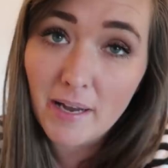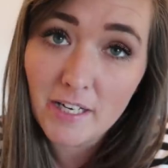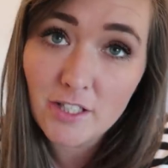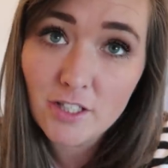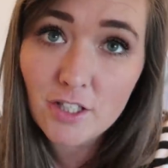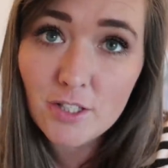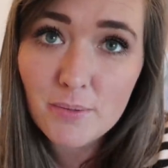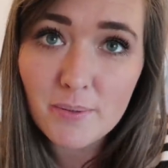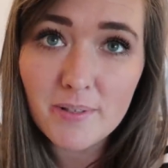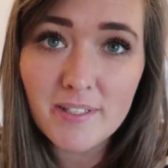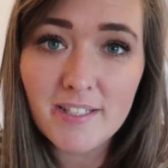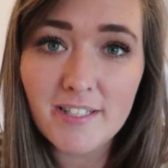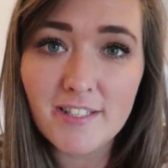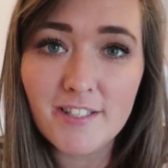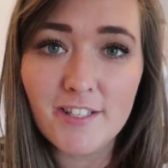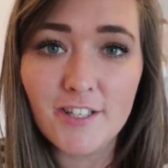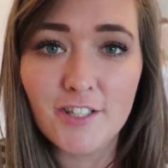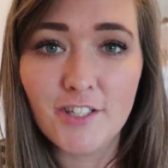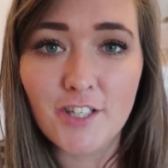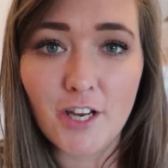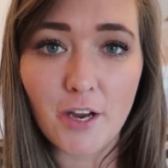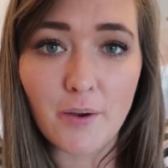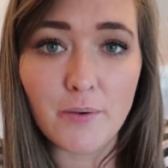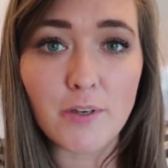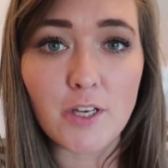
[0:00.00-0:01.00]
I just wanted to
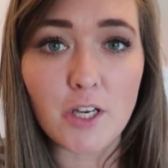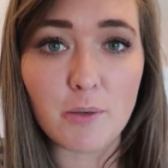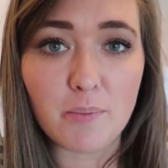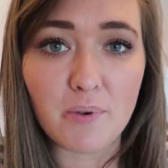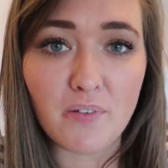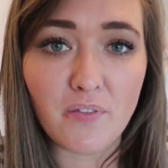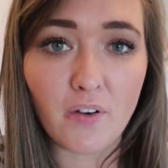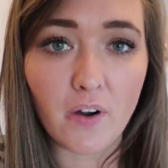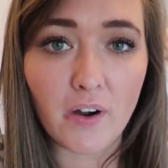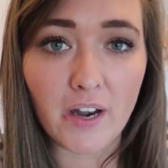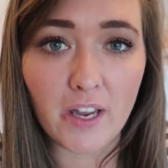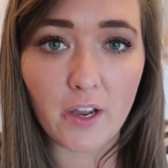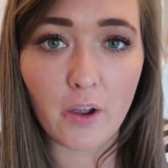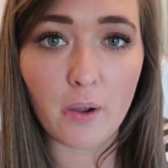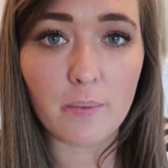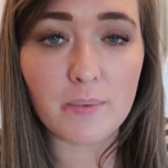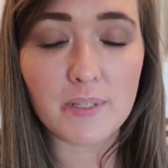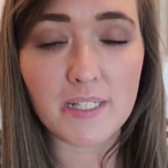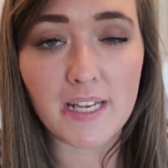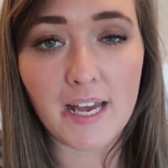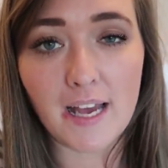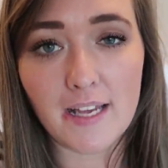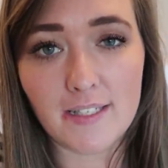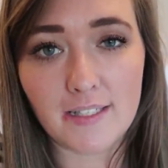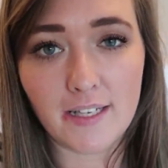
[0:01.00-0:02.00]
show you, before I go
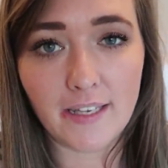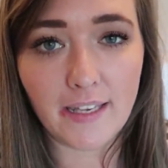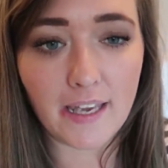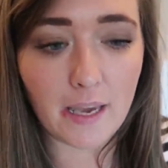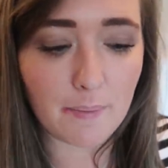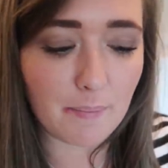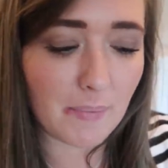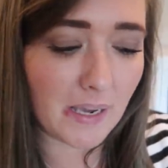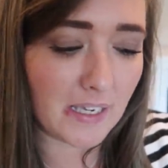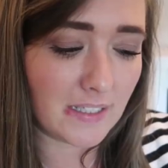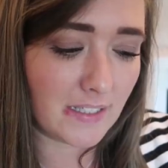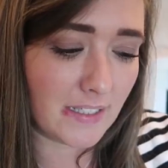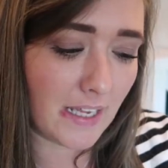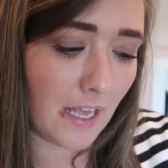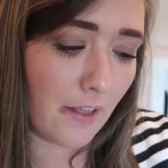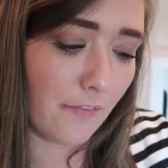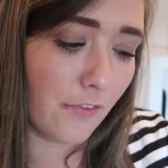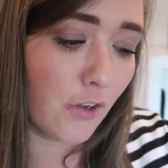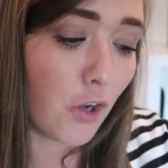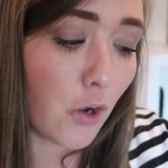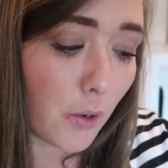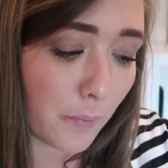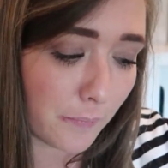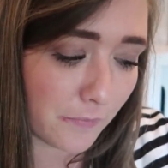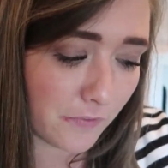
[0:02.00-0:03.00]
upstairs and get
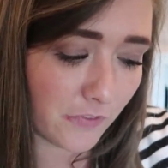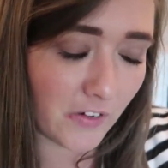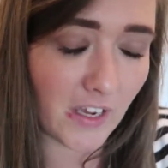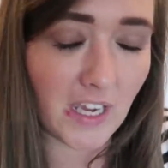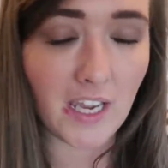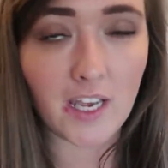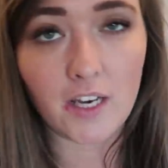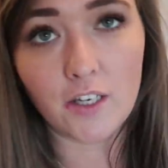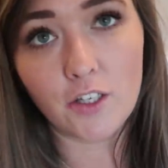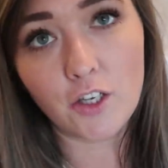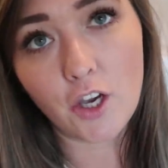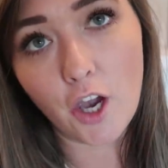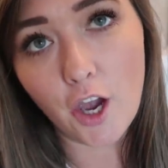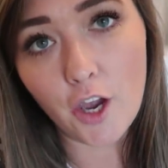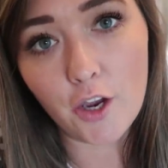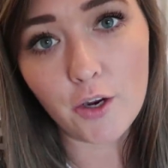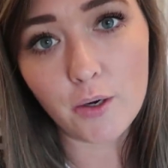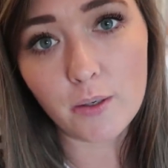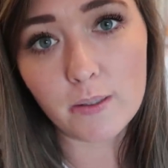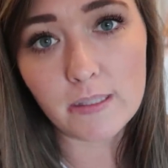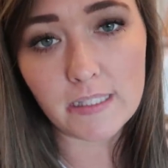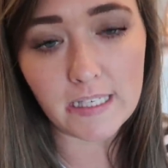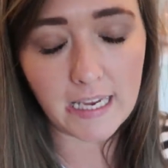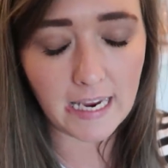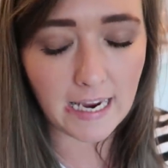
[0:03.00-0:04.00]
myself comfy and
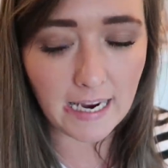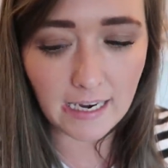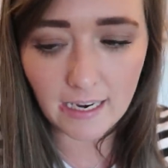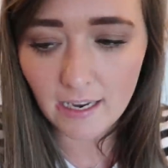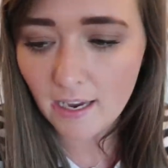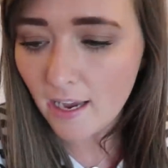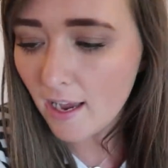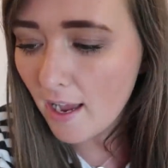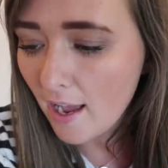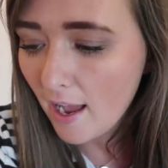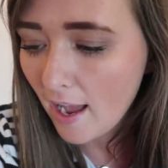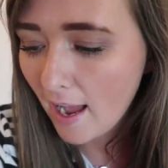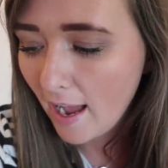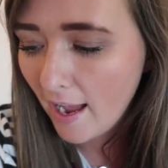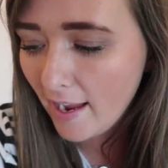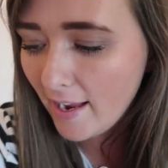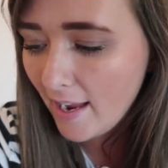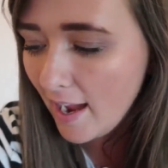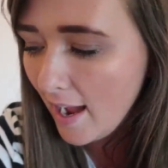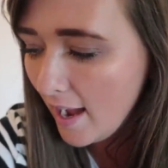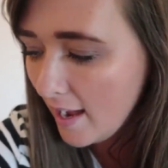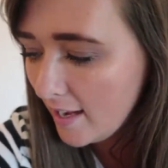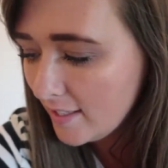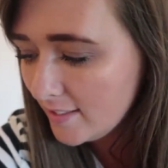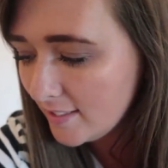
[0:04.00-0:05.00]
cozy, I
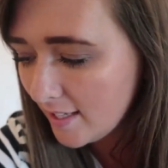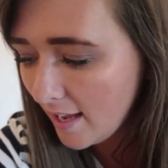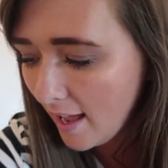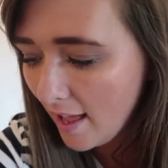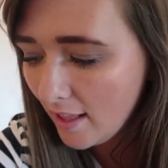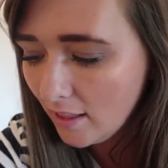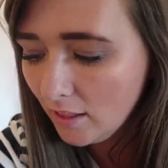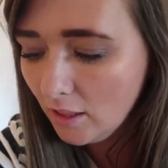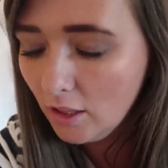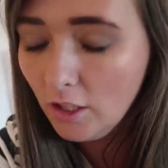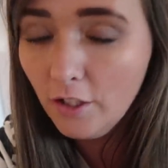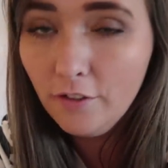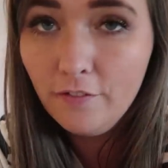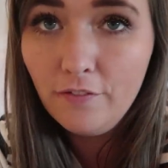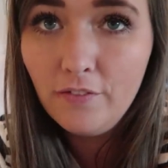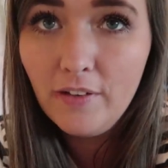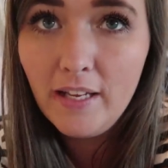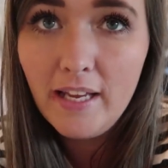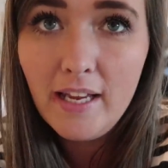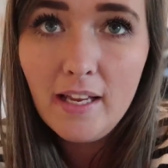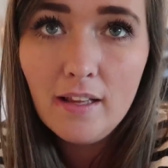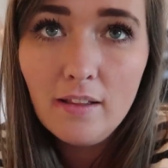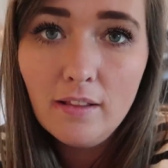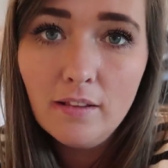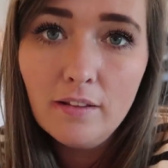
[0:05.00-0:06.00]
had a
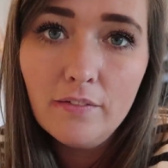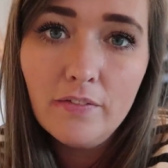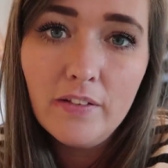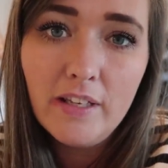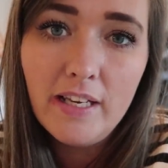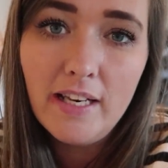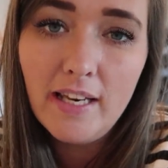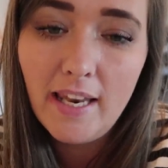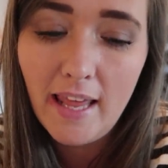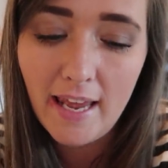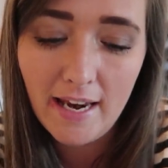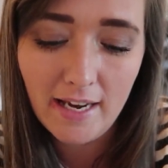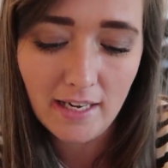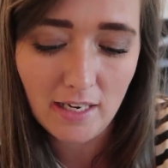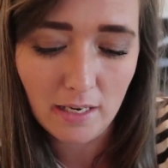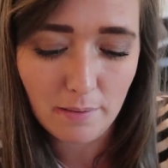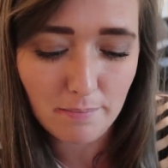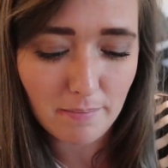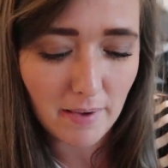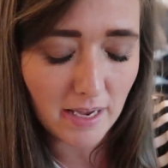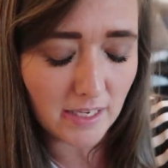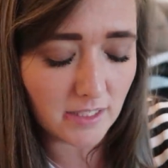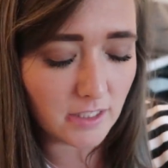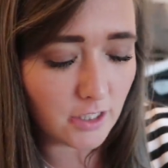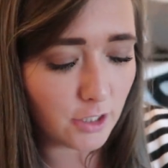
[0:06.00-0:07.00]
lovely, lovely lady
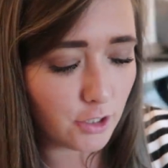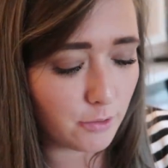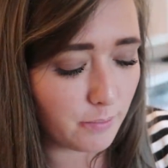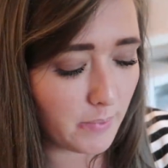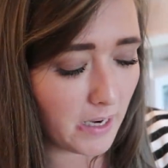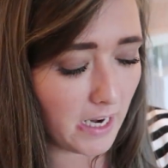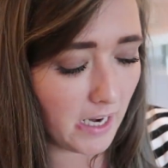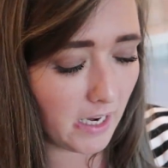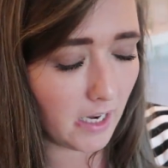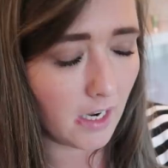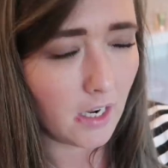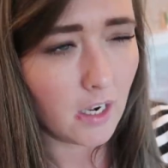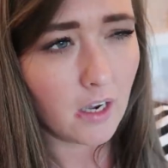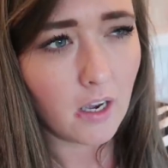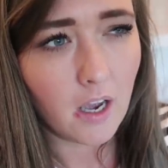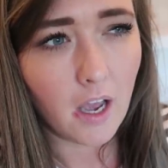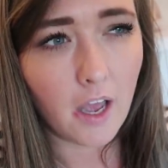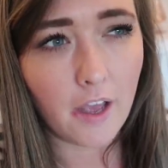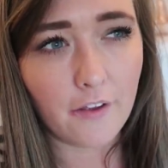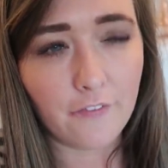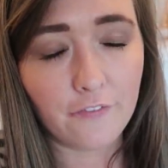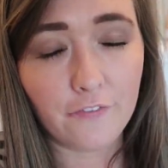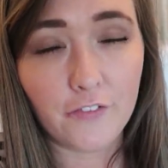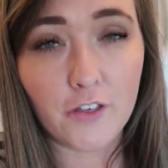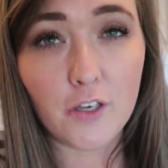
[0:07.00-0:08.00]
message me
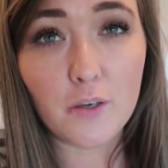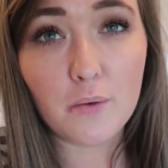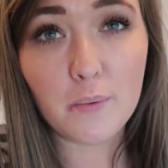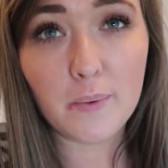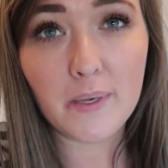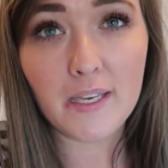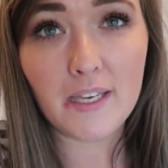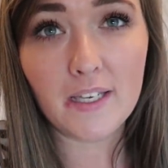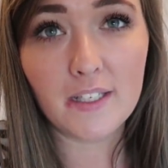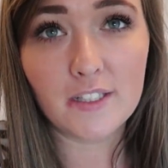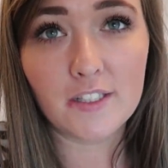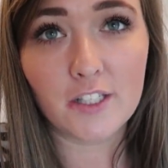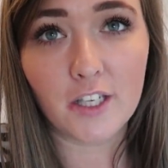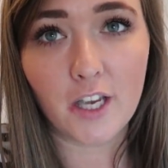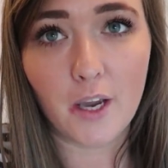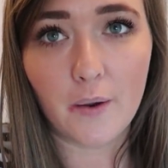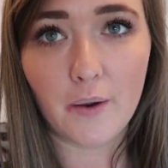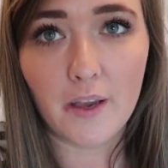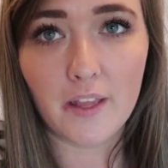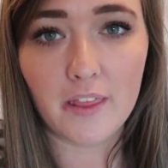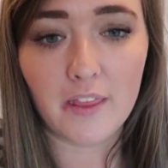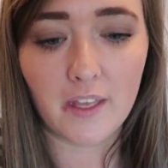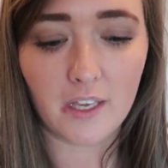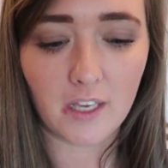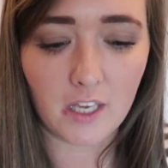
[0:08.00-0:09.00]
a few weeks ago,
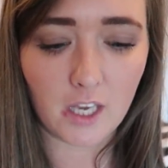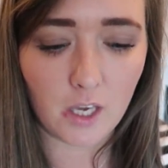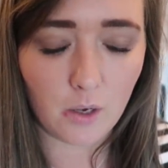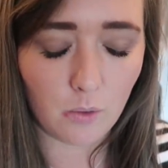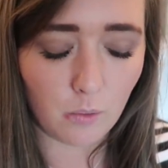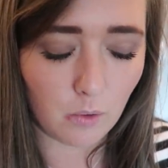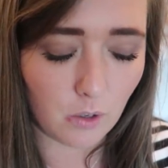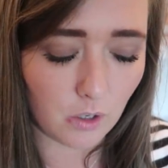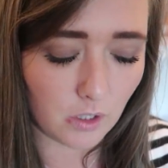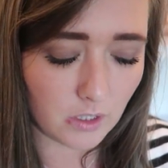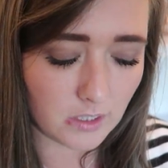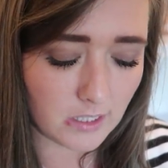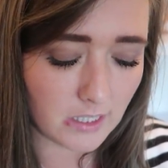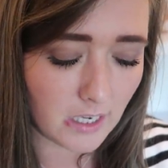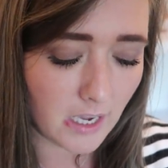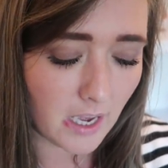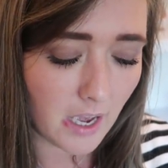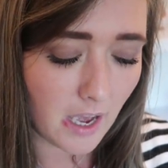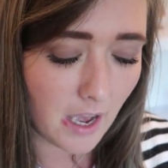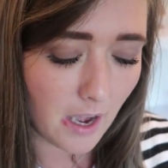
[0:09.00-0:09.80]
I think it was.